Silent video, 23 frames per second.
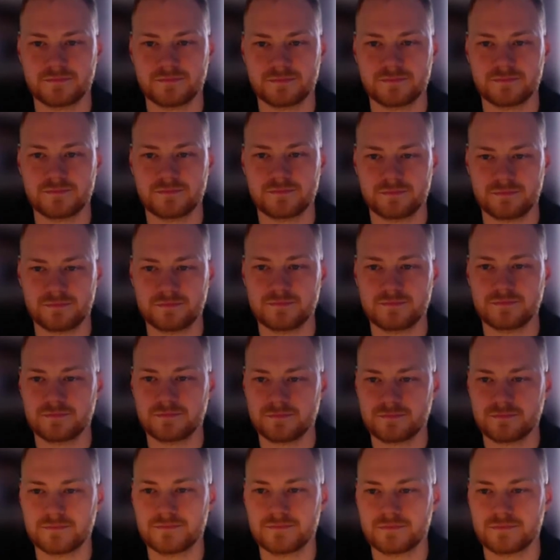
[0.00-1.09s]

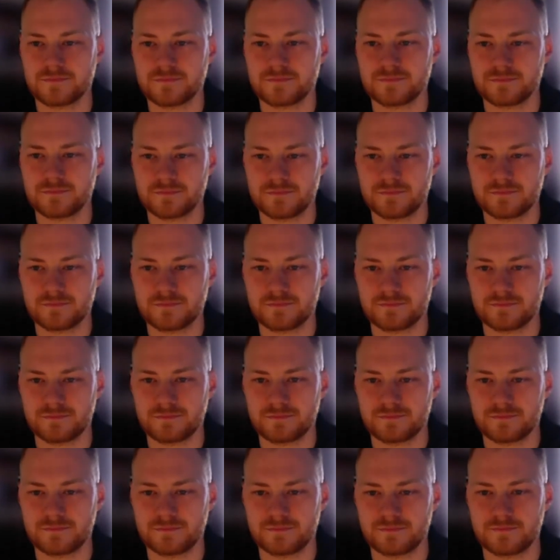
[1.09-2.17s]

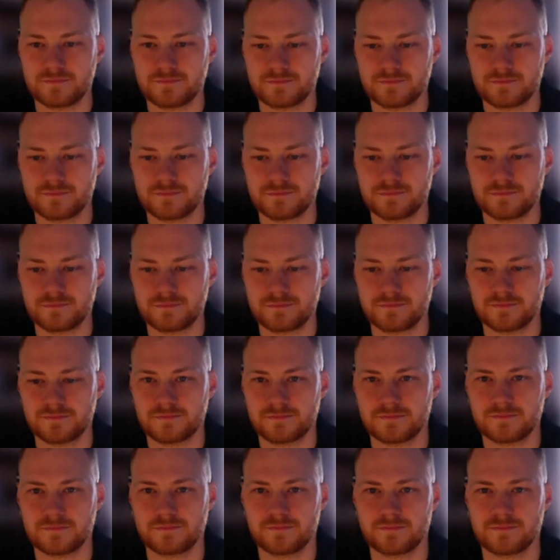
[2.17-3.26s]

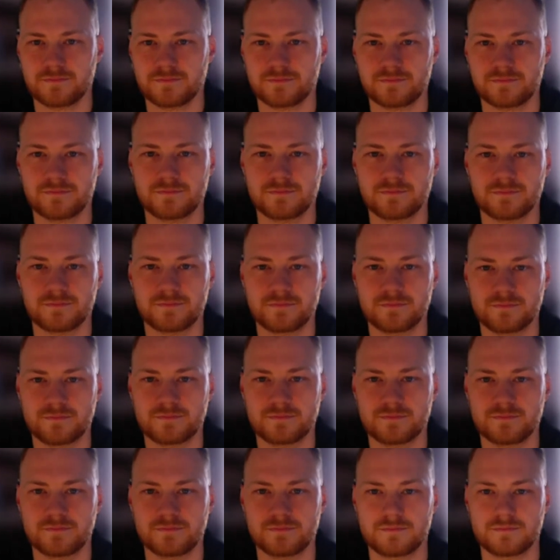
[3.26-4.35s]

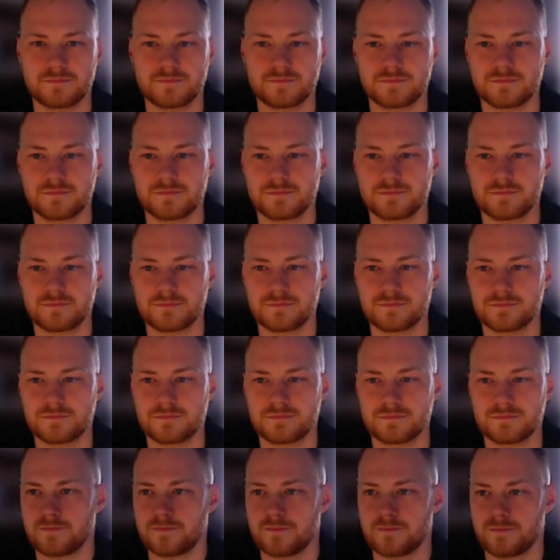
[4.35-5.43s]

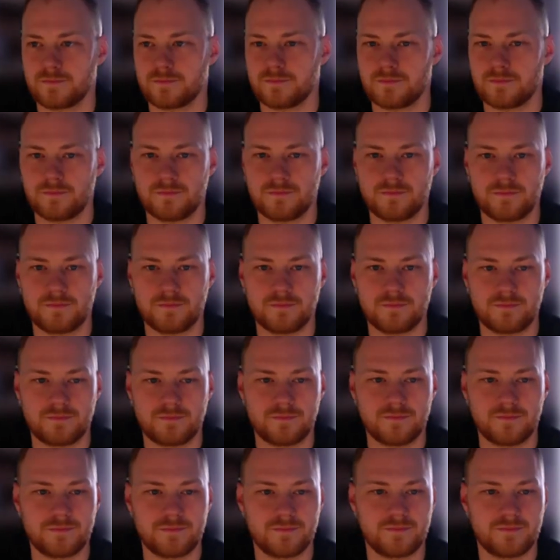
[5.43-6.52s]

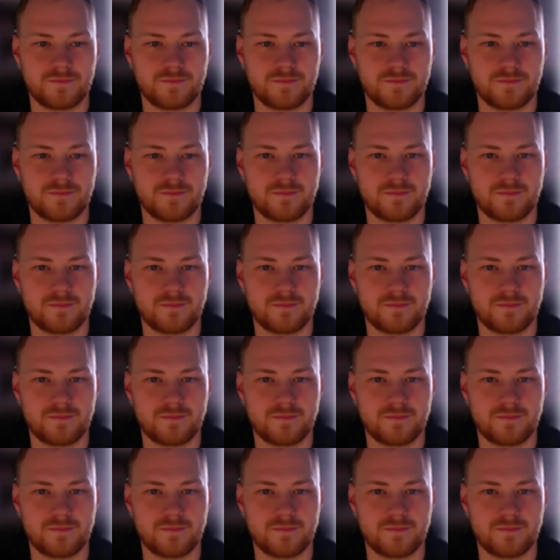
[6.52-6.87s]
(silent)